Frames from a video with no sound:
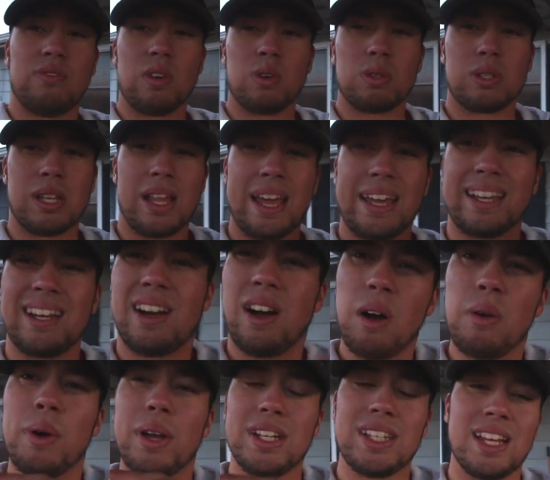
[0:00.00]
folks, like
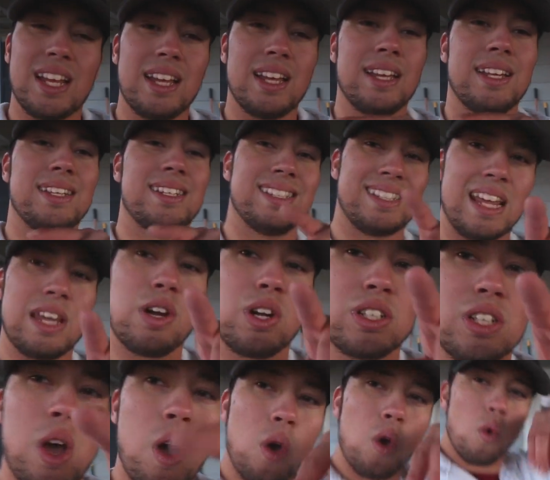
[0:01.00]
always, stay hooked.